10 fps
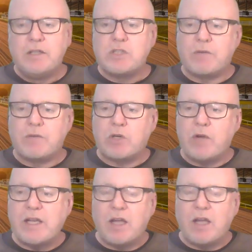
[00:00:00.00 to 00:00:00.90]
So have a
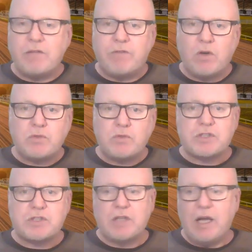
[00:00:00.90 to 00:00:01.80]
great night,
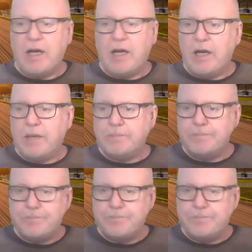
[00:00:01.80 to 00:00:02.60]
folks. And